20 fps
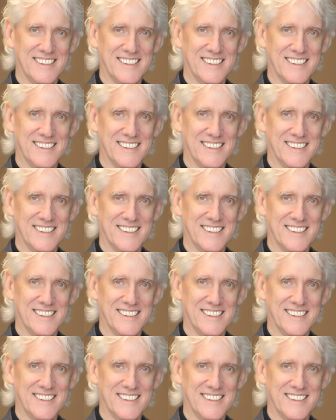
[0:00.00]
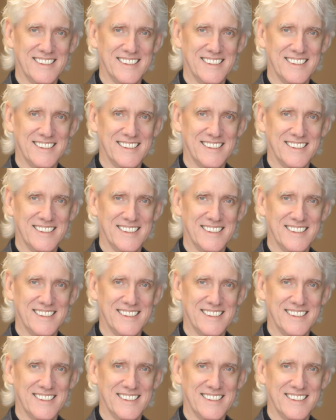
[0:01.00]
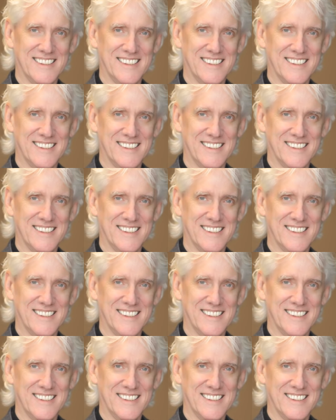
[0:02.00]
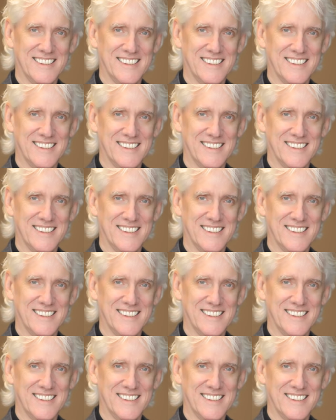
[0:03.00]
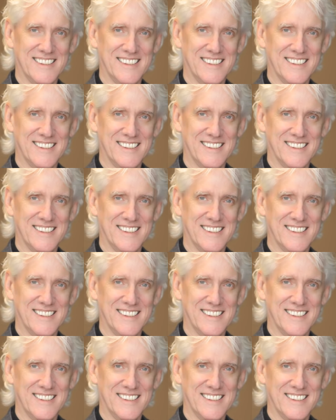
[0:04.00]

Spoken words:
[no speech]